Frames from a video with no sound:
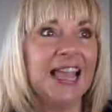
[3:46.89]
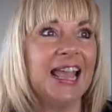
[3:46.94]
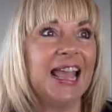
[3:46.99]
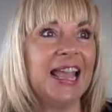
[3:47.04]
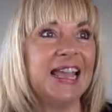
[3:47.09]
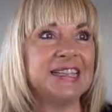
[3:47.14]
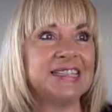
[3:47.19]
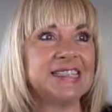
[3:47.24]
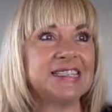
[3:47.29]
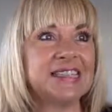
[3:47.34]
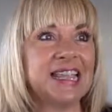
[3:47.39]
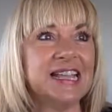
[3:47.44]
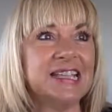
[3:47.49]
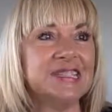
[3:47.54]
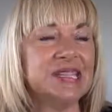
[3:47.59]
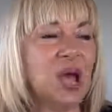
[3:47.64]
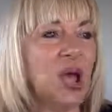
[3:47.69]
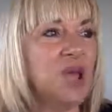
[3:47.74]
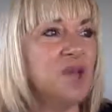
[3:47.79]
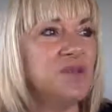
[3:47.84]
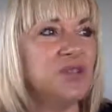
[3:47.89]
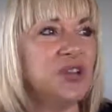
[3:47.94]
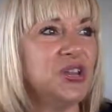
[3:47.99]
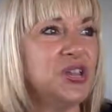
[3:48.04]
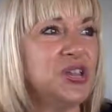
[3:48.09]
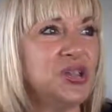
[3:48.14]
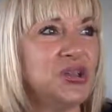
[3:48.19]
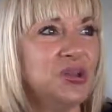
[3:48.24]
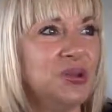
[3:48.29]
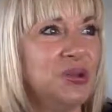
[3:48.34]
it's over to
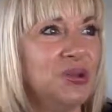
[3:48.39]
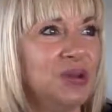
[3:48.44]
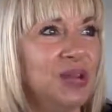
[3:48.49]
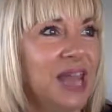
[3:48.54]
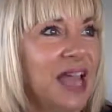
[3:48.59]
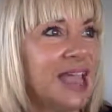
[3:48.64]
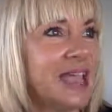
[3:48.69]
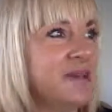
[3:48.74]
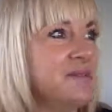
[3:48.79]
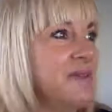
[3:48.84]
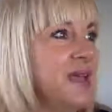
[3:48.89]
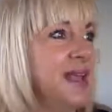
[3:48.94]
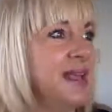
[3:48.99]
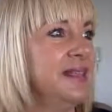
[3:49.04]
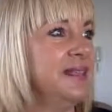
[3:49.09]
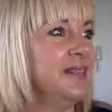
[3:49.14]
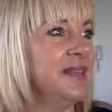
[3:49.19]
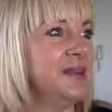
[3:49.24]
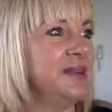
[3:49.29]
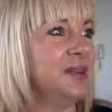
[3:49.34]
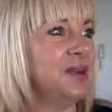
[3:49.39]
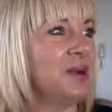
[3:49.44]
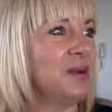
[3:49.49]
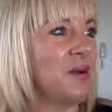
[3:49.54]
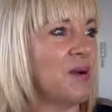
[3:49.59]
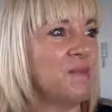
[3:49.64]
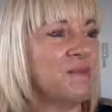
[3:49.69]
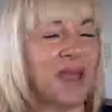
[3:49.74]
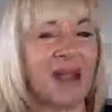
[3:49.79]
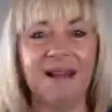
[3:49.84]
you. Lucky me that,
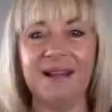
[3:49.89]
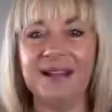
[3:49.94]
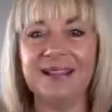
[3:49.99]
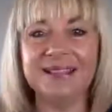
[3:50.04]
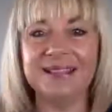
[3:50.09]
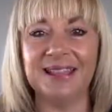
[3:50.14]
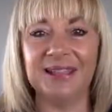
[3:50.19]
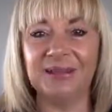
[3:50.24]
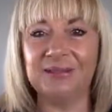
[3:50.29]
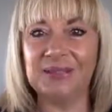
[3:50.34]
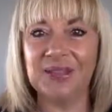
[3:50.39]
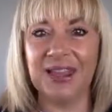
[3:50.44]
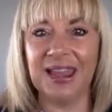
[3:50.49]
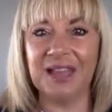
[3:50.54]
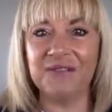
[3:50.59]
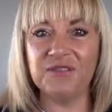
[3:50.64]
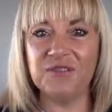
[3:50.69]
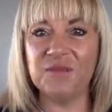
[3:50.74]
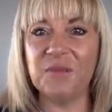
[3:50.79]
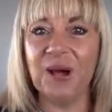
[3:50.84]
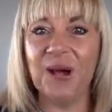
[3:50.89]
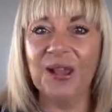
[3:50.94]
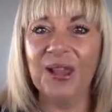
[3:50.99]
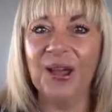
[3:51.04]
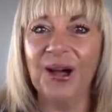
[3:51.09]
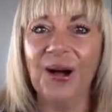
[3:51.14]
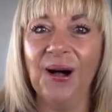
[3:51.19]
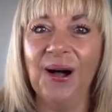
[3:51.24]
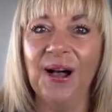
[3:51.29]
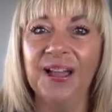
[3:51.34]
I married the love of my
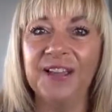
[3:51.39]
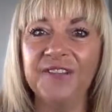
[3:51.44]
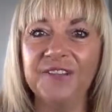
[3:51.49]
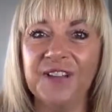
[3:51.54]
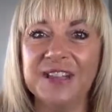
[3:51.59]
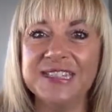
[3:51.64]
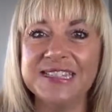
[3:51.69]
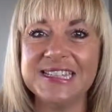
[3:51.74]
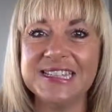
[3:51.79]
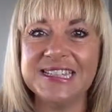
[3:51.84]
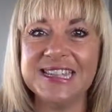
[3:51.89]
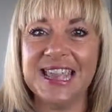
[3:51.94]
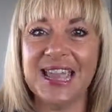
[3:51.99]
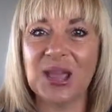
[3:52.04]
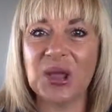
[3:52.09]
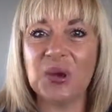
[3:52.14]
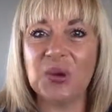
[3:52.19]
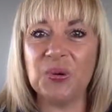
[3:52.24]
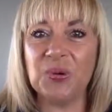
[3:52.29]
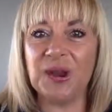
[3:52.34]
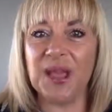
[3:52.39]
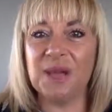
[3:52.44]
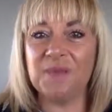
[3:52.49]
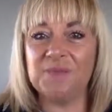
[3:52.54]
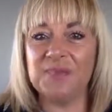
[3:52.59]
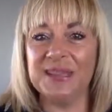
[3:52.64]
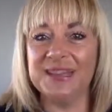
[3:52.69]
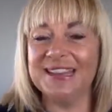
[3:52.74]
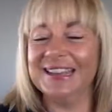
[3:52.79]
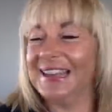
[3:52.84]
life and didn't get caught
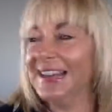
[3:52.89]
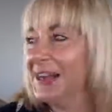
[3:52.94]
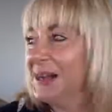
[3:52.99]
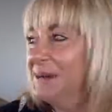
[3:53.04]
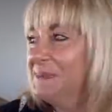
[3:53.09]
up in